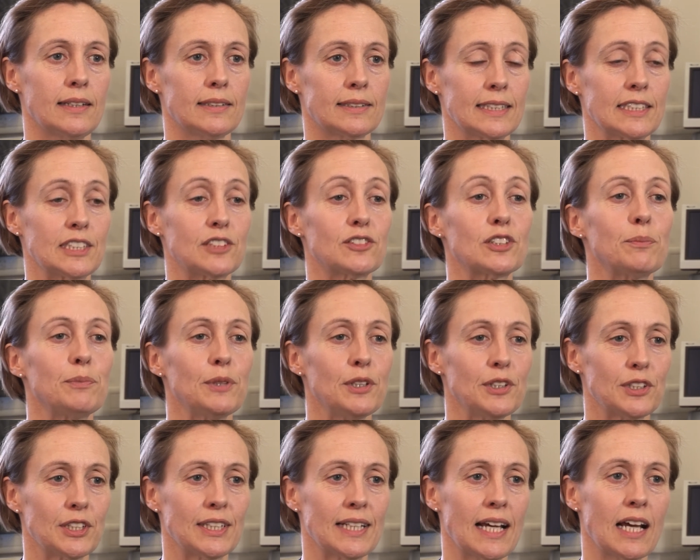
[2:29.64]

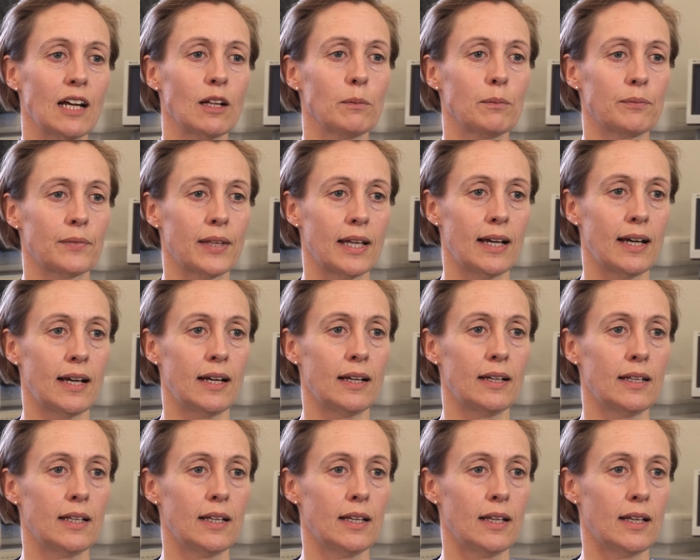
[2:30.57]
distributed help there.
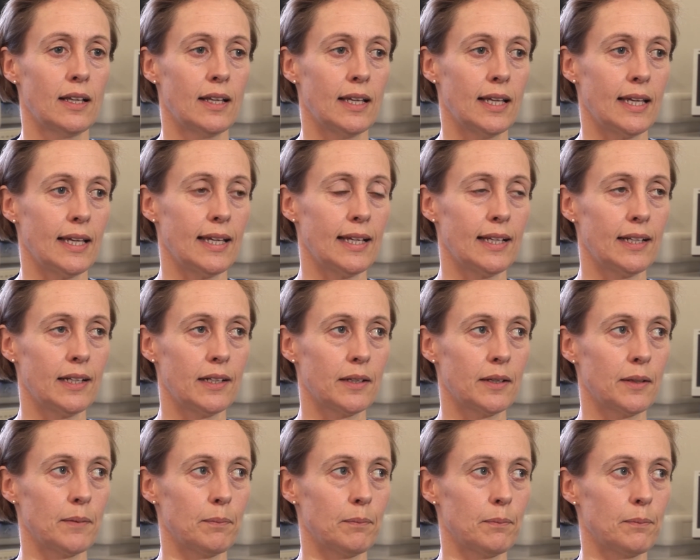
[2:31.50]

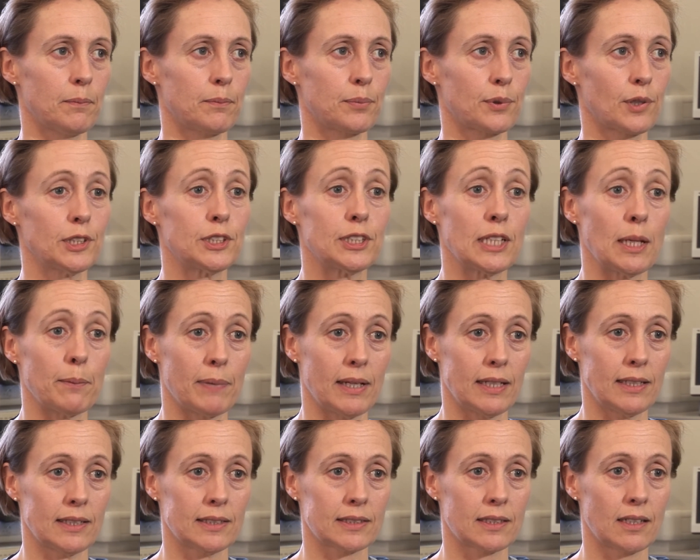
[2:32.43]
In
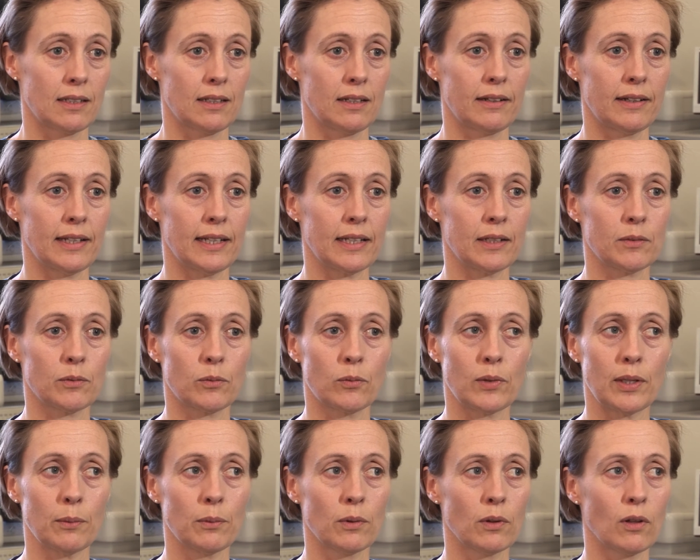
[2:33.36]
project-based learning,
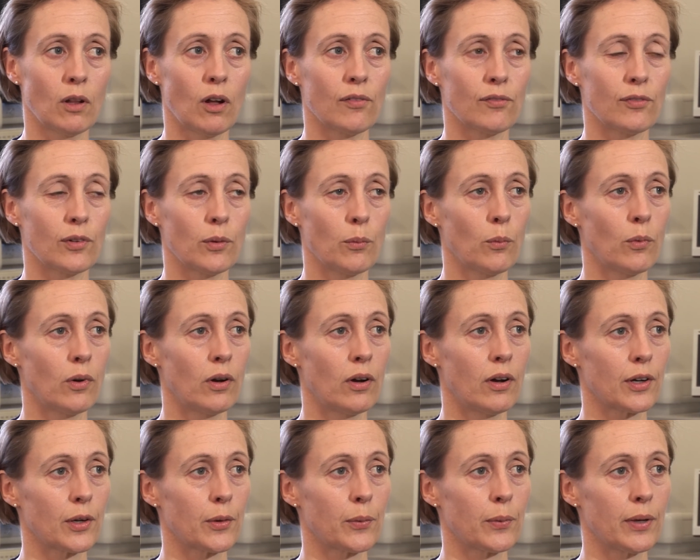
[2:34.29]
we will often
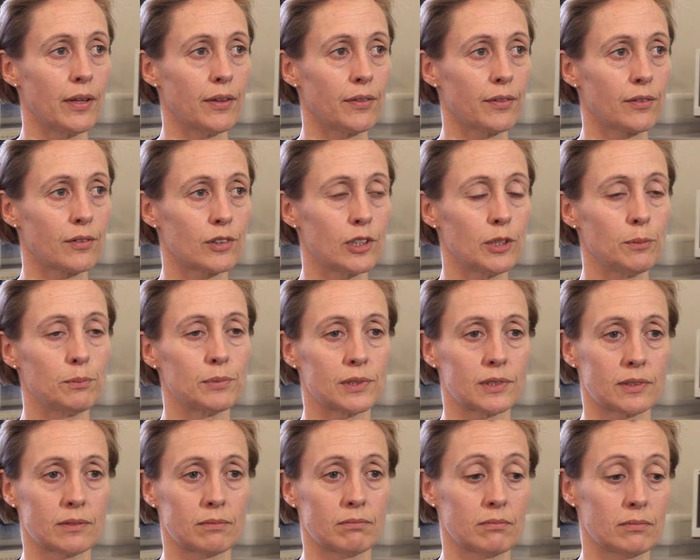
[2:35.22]
work with
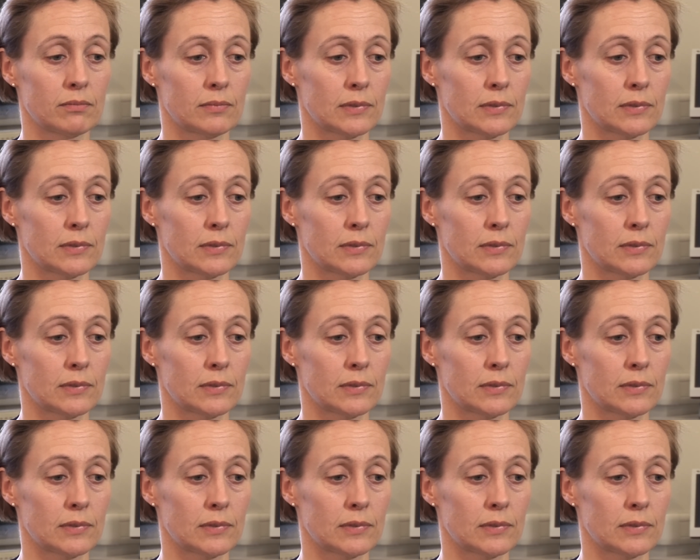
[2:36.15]
groups.